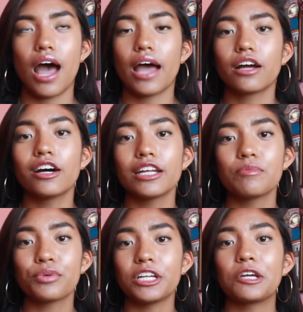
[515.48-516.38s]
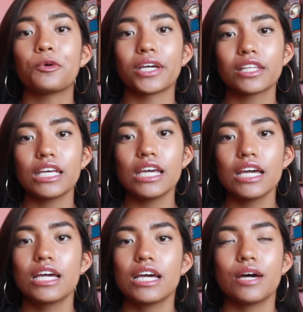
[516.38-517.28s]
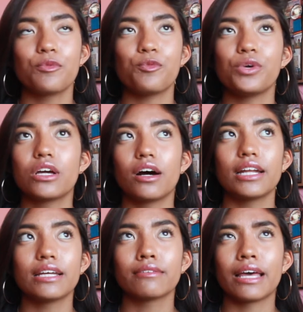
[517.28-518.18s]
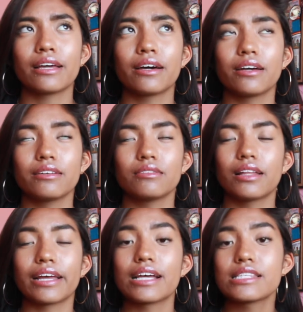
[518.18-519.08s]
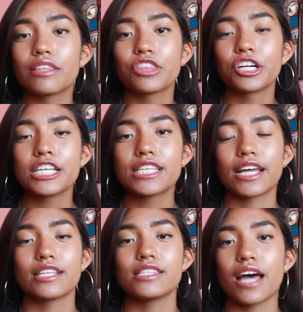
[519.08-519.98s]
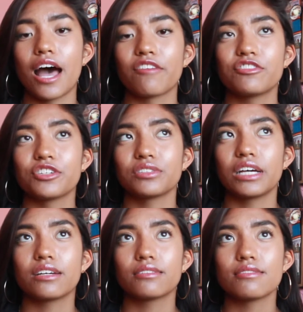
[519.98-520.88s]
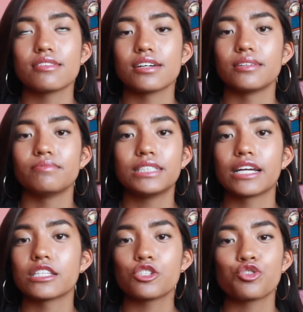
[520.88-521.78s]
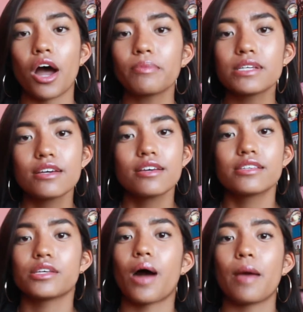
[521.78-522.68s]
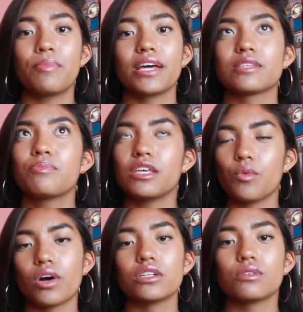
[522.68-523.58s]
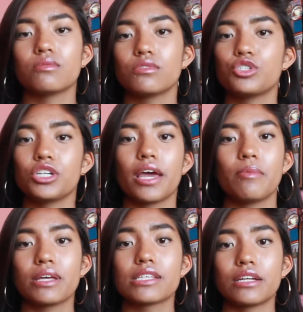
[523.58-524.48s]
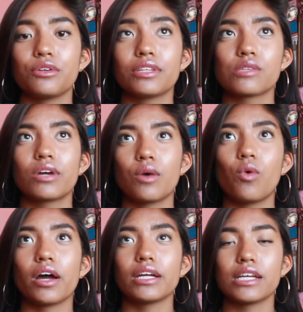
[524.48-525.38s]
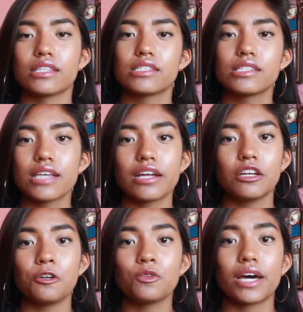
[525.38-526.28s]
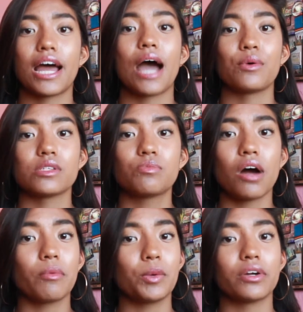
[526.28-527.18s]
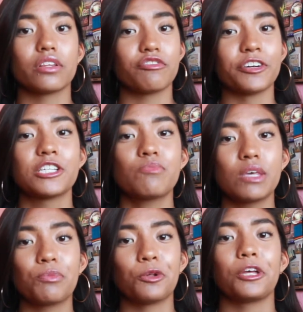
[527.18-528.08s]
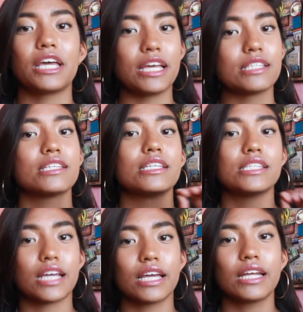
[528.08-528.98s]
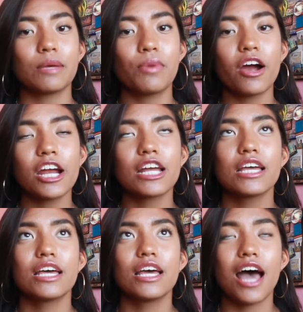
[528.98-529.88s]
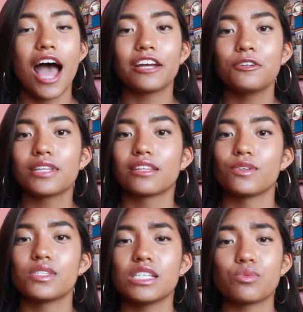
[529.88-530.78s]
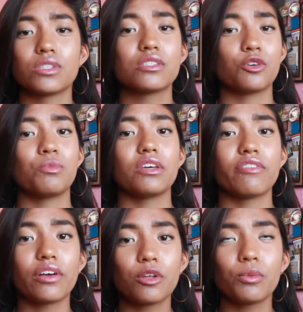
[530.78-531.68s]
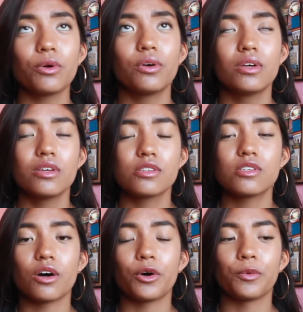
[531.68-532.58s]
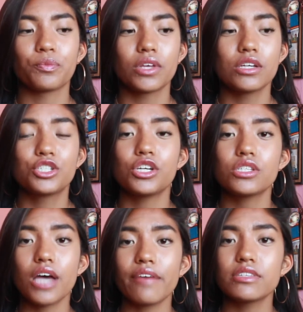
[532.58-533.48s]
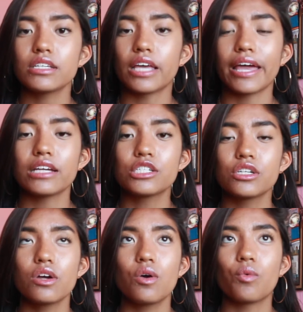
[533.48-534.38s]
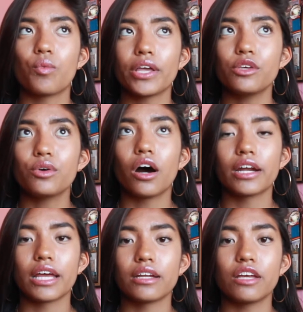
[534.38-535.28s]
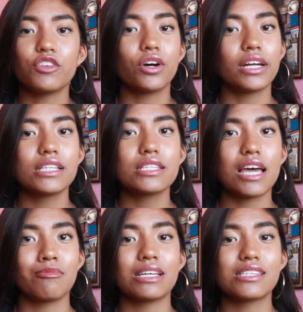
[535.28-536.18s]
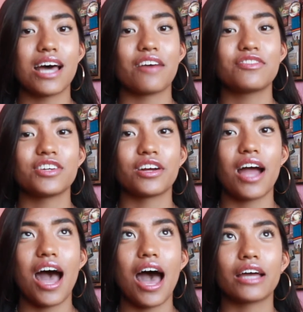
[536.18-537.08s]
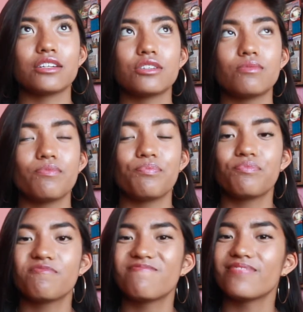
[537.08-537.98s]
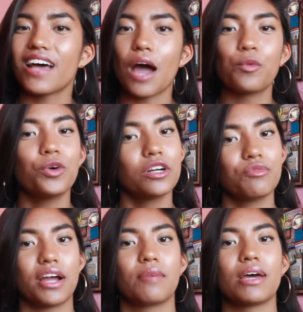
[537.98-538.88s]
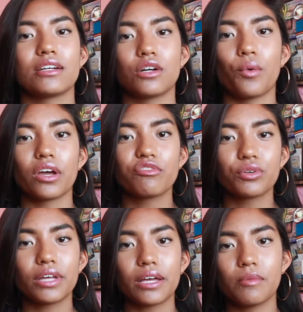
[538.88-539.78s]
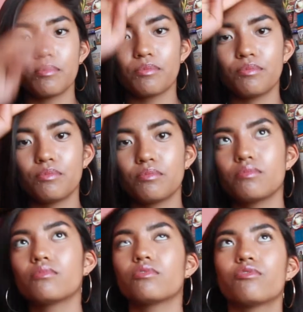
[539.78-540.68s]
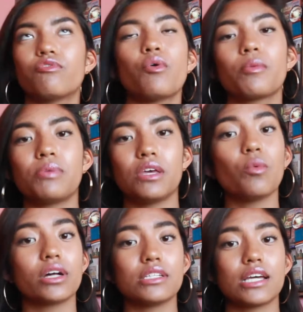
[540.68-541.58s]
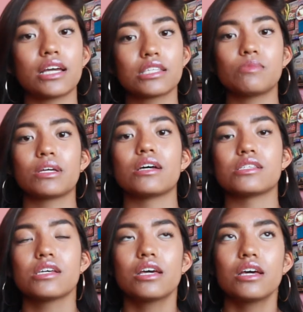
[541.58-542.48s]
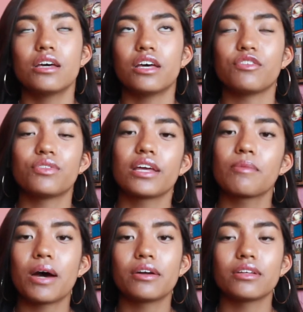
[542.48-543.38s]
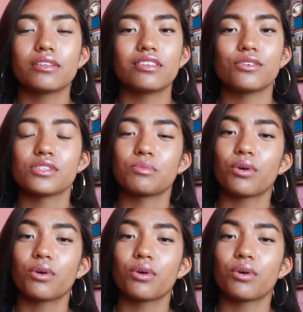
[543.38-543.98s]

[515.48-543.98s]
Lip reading: I got in pretty quickly. We got in like I said, 30 seconds after like the tickets dropped. So I picked P1 GA because I knew that's what I wanted, and since I knew that I was probably one of the first people into the ticketing part, I knew that those seats would still be available. So just have to gauge when you got in. If you got in 10 minutes after, I wouldn't recommend going for like 4 P1 tickets, because if you think about it, those are